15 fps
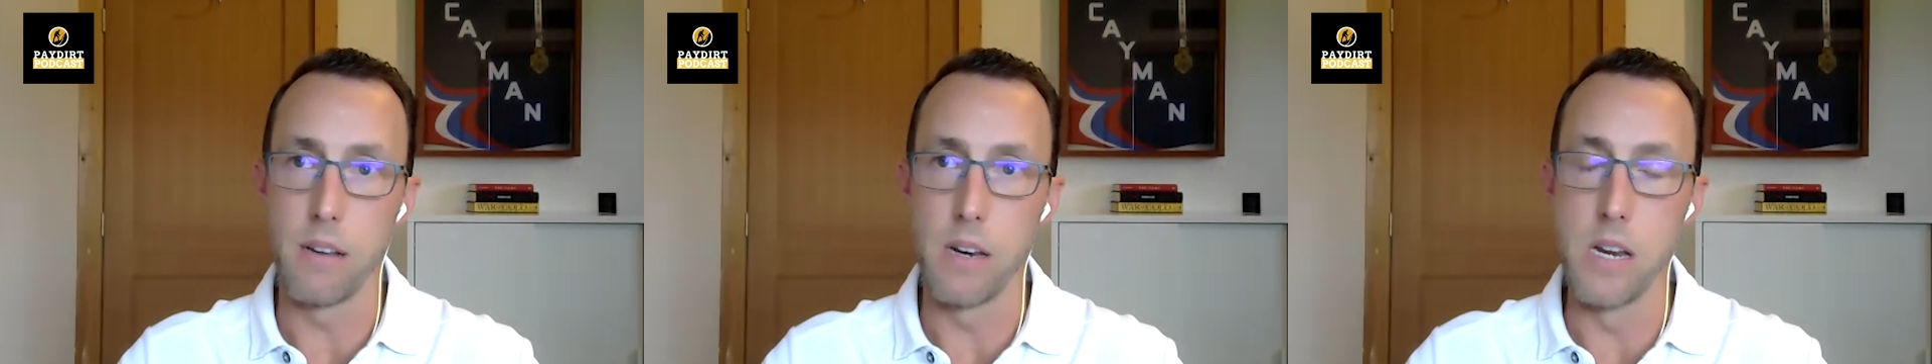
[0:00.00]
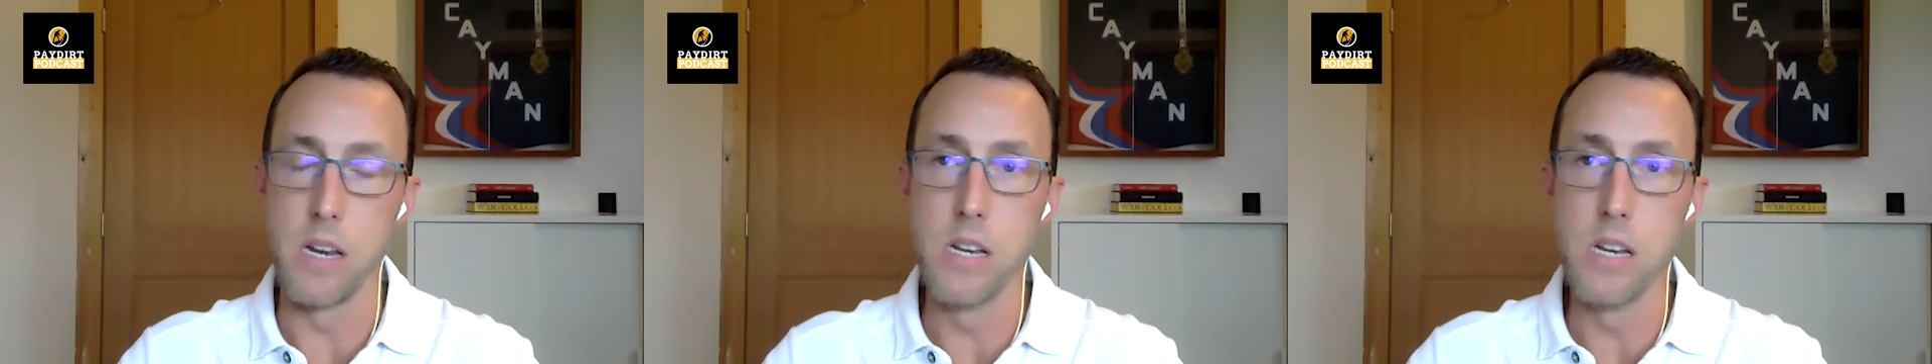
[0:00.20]

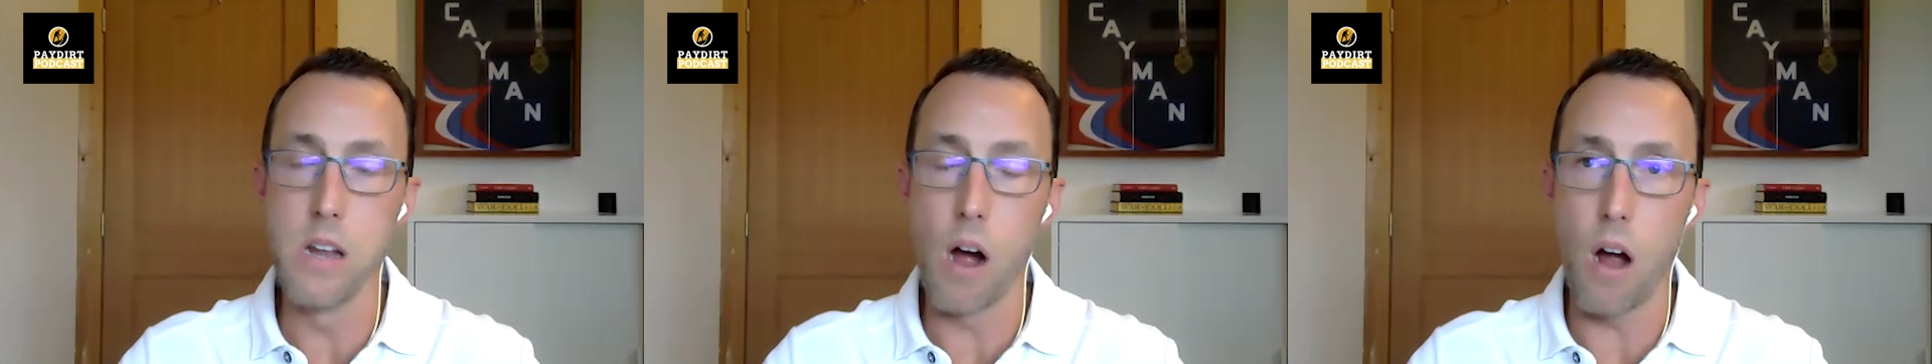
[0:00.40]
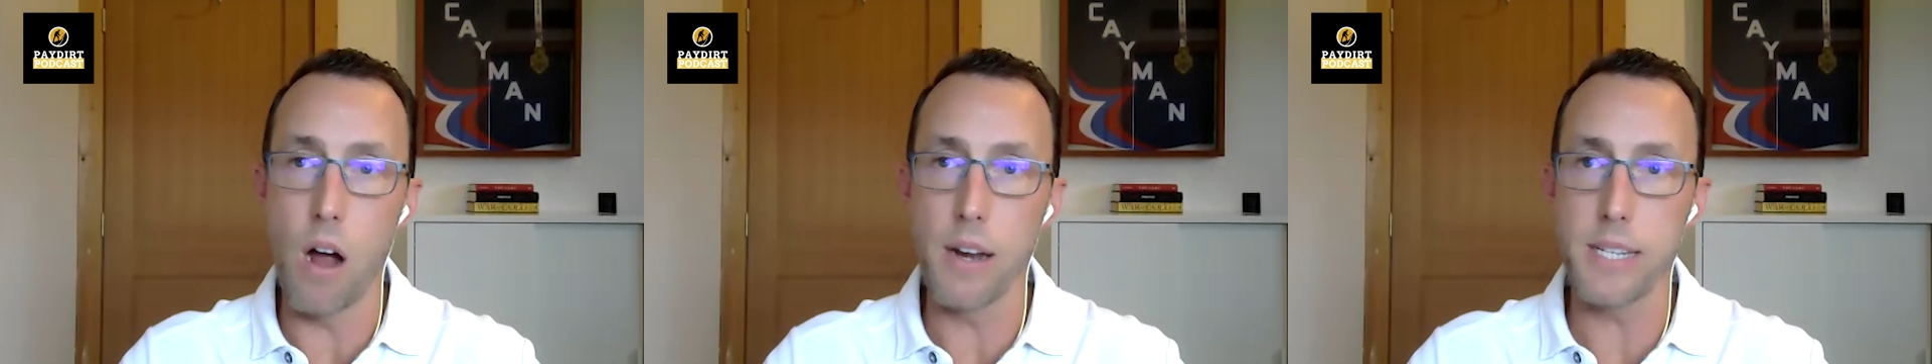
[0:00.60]

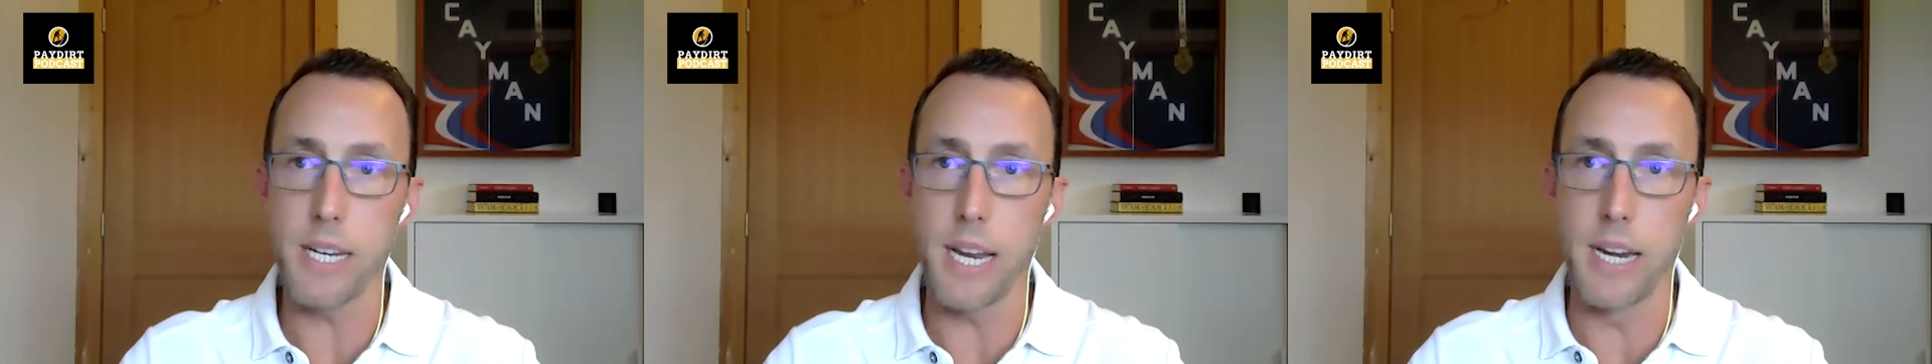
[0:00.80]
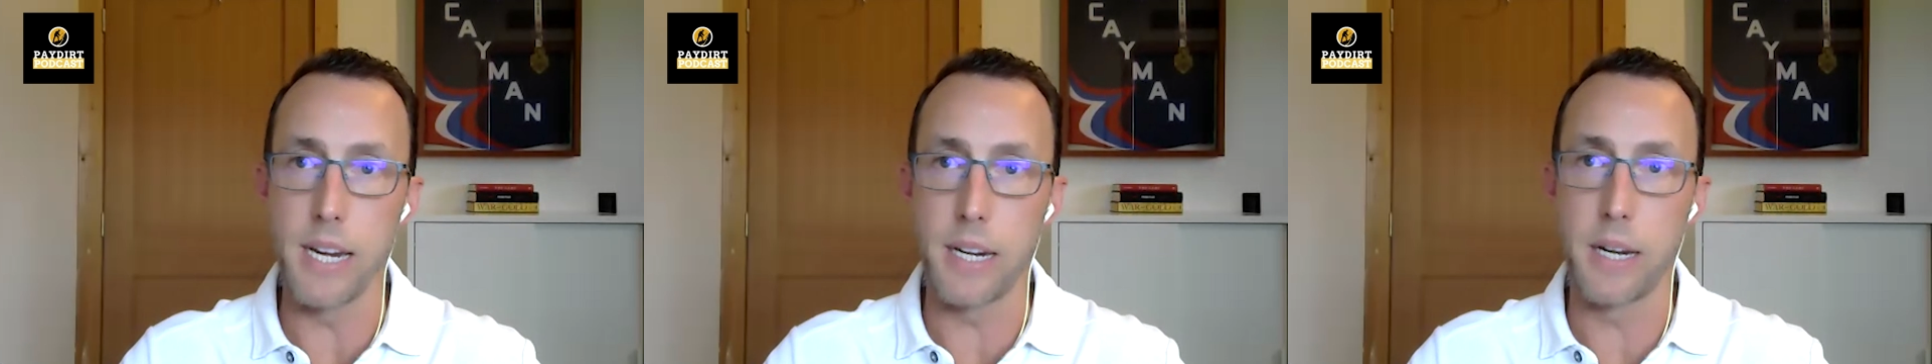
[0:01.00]
not
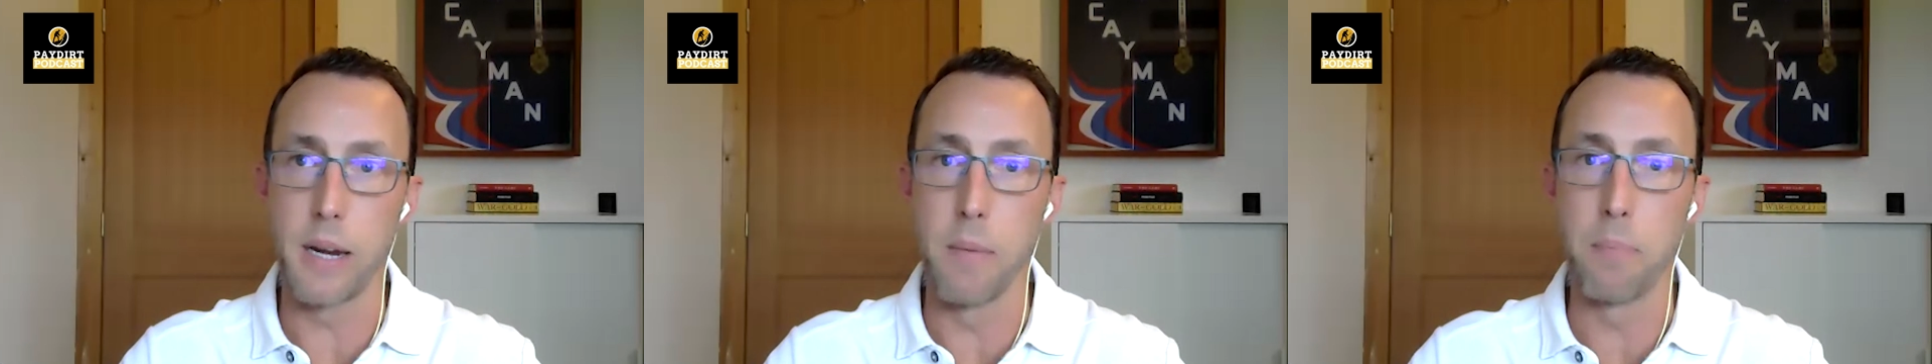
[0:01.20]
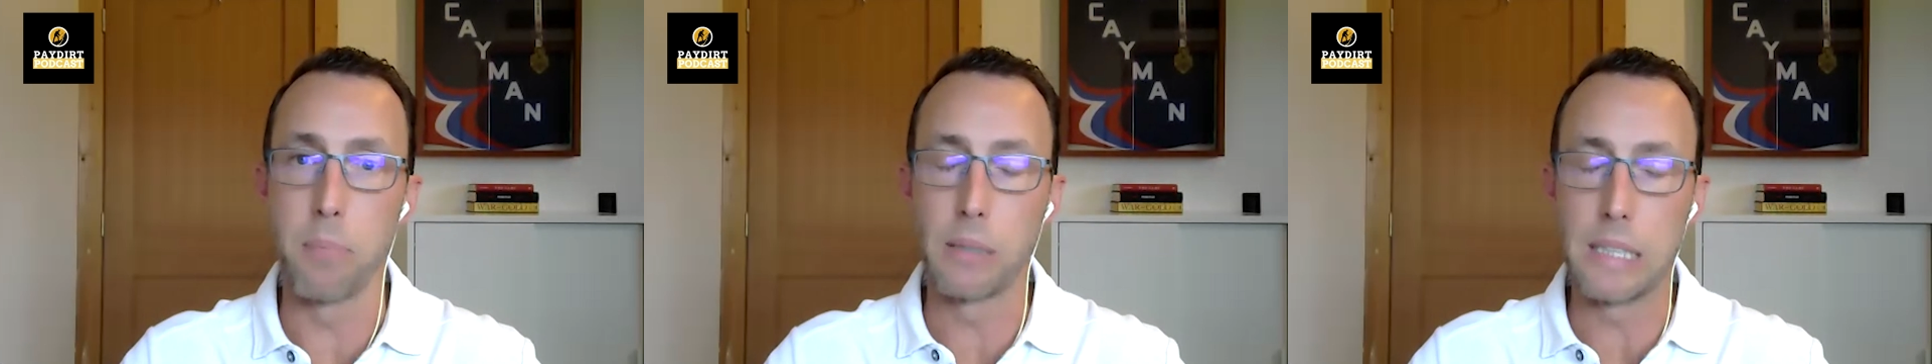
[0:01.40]
a
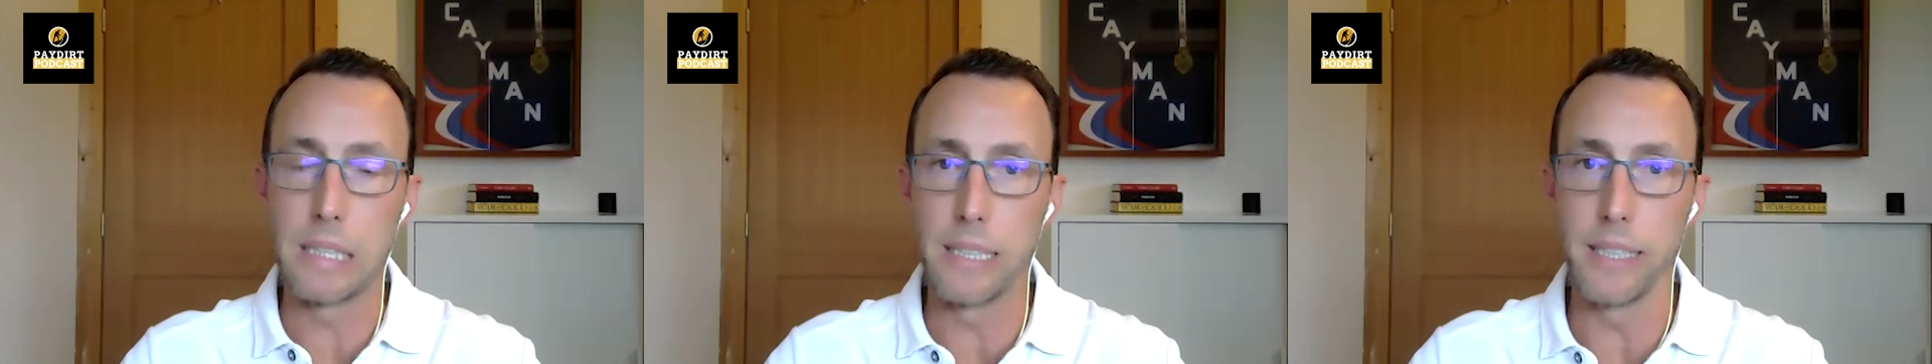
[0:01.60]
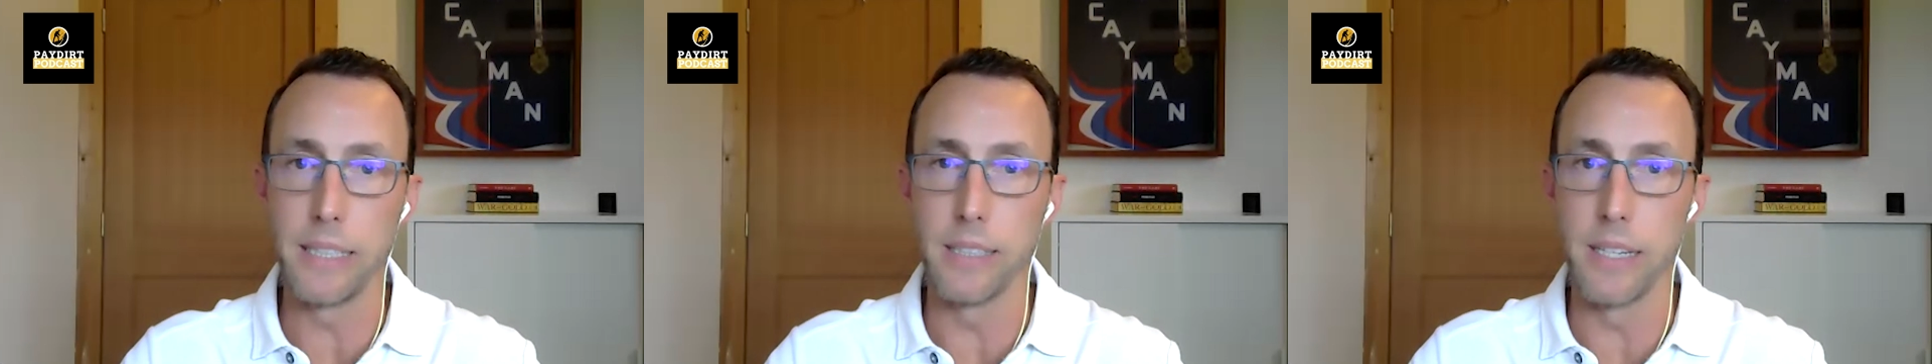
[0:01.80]

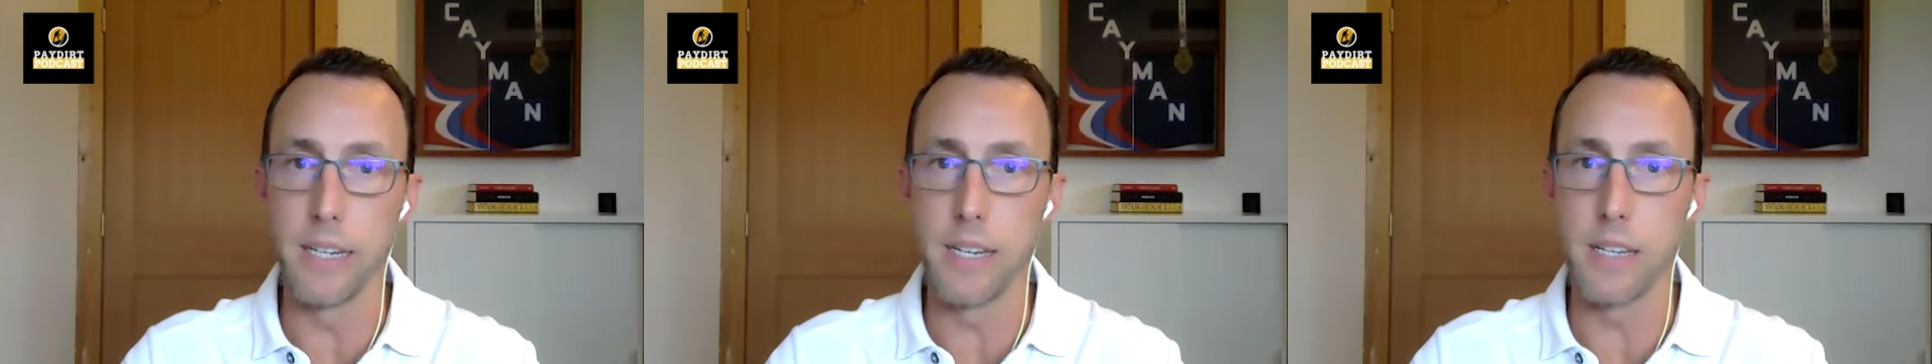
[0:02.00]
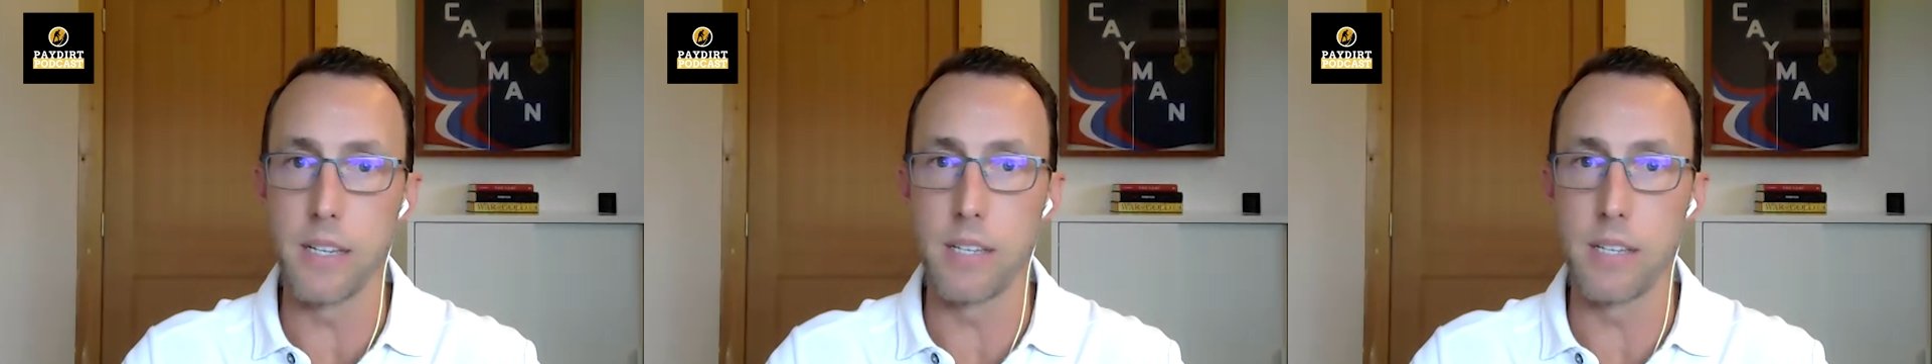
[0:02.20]
completely